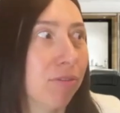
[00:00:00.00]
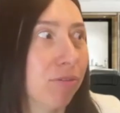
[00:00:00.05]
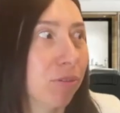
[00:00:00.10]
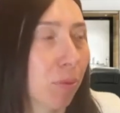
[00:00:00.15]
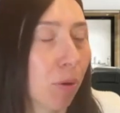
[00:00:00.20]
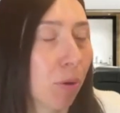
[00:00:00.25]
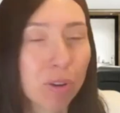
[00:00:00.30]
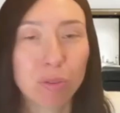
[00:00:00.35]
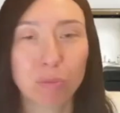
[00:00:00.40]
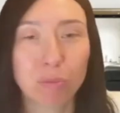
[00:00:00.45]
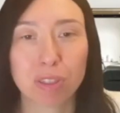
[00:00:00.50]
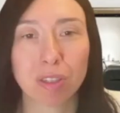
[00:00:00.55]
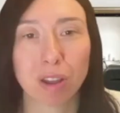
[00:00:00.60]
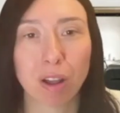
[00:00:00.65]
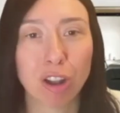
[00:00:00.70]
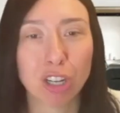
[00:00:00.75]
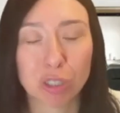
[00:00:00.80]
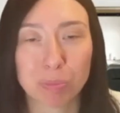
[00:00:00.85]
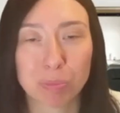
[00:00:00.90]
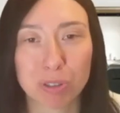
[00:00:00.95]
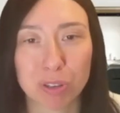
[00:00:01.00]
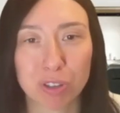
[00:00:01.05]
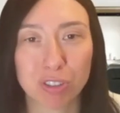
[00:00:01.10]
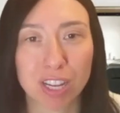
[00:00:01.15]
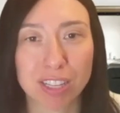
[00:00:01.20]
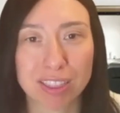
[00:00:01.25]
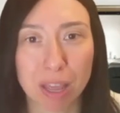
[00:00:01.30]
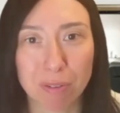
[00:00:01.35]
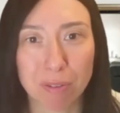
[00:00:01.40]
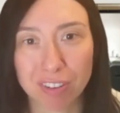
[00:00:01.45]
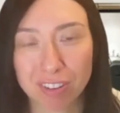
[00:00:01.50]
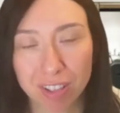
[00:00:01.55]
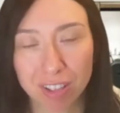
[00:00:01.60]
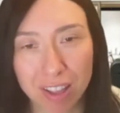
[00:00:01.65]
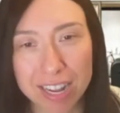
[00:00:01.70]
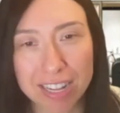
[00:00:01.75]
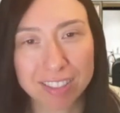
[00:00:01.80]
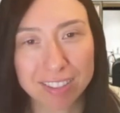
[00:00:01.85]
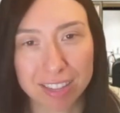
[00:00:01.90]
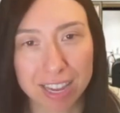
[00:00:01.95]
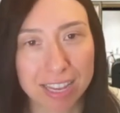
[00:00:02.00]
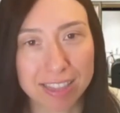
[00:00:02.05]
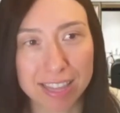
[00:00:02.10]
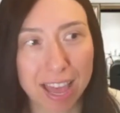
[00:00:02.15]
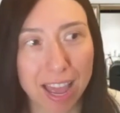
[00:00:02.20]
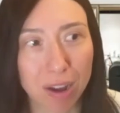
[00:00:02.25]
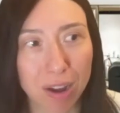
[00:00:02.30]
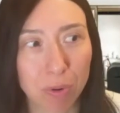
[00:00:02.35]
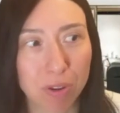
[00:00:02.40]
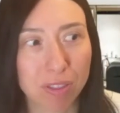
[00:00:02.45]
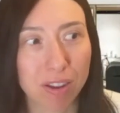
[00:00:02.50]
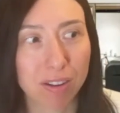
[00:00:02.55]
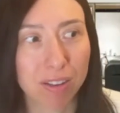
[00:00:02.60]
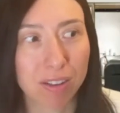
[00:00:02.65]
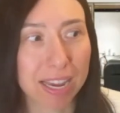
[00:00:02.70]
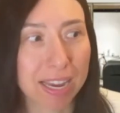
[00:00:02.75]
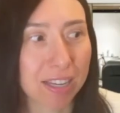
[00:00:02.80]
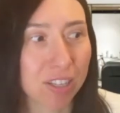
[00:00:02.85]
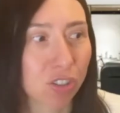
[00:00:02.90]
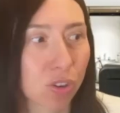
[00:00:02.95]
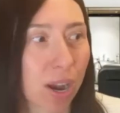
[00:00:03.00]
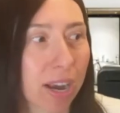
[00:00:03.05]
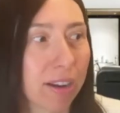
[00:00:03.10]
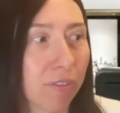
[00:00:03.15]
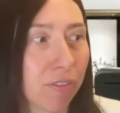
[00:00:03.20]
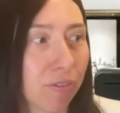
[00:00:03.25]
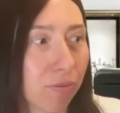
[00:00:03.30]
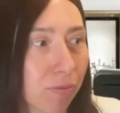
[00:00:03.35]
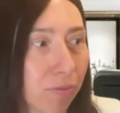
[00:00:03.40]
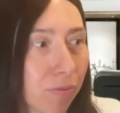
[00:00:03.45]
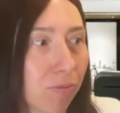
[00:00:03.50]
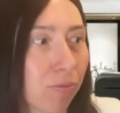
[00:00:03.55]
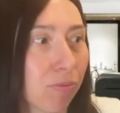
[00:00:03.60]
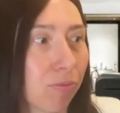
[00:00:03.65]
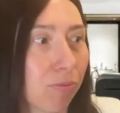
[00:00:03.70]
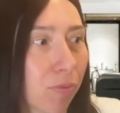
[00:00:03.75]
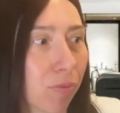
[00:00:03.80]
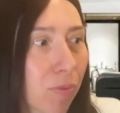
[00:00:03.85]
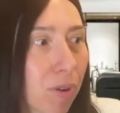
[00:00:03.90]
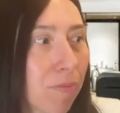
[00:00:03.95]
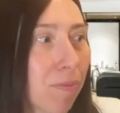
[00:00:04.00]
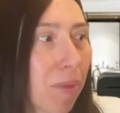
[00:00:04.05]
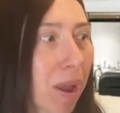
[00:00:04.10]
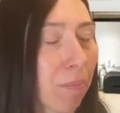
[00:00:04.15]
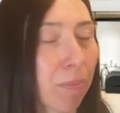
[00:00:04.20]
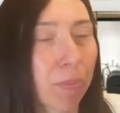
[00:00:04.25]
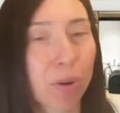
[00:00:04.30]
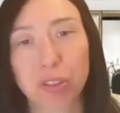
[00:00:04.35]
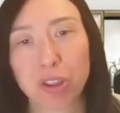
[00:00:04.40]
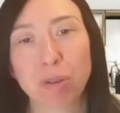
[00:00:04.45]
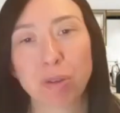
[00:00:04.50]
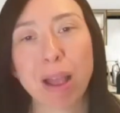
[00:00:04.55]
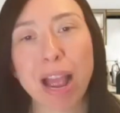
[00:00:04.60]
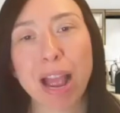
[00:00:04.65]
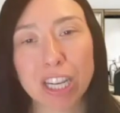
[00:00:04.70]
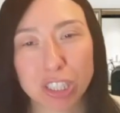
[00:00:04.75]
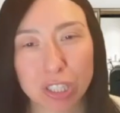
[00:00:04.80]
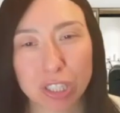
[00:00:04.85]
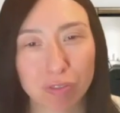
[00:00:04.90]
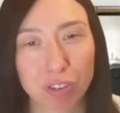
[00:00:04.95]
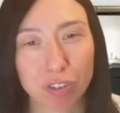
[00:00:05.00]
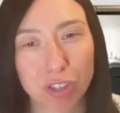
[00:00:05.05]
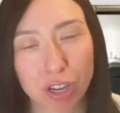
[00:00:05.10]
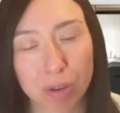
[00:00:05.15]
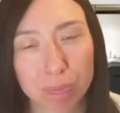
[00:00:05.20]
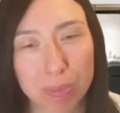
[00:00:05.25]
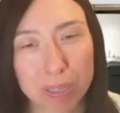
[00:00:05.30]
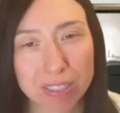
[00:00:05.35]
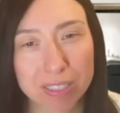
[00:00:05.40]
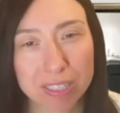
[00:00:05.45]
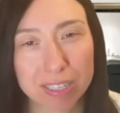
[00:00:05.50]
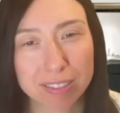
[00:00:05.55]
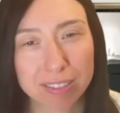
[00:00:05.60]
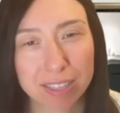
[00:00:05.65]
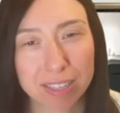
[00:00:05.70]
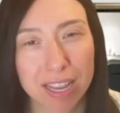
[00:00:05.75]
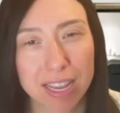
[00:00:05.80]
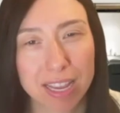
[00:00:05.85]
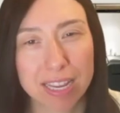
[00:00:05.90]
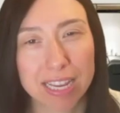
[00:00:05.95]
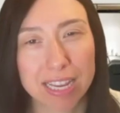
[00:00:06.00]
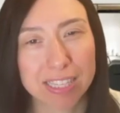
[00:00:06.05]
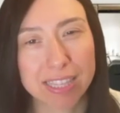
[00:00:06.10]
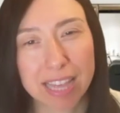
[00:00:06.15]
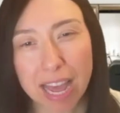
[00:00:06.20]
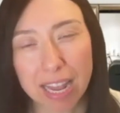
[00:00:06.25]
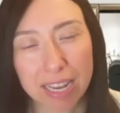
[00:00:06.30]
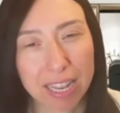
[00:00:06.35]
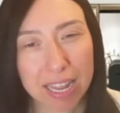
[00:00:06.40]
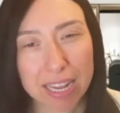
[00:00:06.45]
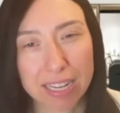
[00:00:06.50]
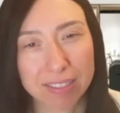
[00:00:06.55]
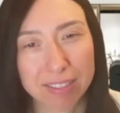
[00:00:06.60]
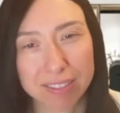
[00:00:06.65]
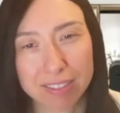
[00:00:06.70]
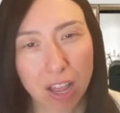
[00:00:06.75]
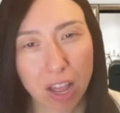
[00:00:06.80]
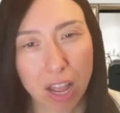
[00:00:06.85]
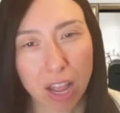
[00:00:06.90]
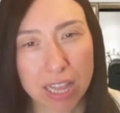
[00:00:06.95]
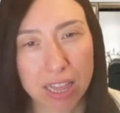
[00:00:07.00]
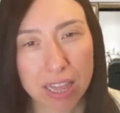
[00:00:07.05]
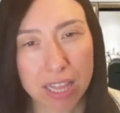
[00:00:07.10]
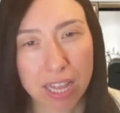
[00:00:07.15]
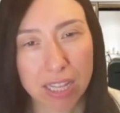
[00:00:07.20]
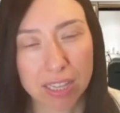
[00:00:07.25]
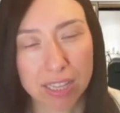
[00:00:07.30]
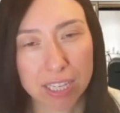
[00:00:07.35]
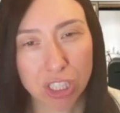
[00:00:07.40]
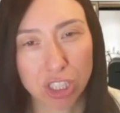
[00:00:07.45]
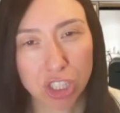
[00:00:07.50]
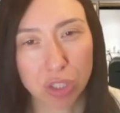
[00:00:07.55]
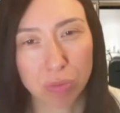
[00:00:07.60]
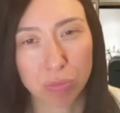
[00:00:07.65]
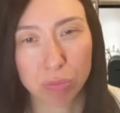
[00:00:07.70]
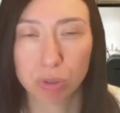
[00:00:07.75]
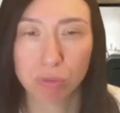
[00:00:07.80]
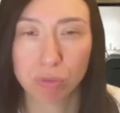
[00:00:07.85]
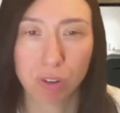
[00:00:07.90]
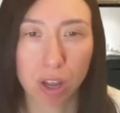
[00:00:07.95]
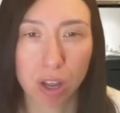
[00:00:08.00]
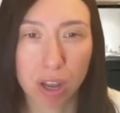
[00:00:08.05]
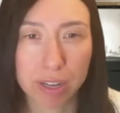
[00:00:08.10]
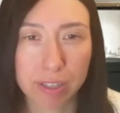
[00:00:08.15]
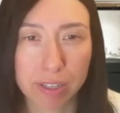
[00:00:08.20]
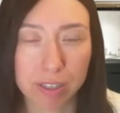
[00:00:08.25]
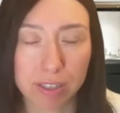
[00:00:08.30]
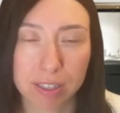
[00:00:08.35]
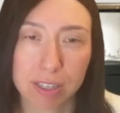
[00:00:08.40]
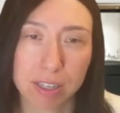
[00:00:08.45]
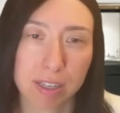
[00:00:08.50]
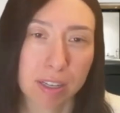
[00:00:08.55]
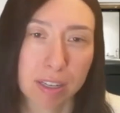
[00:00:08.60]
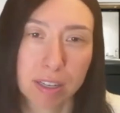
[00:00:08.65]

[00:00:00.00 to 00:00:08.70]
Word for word: spoken with entrepreneurs like that, with clients like that, where they're like trying to remember their passion for their business. Is that like a sign that they should move on or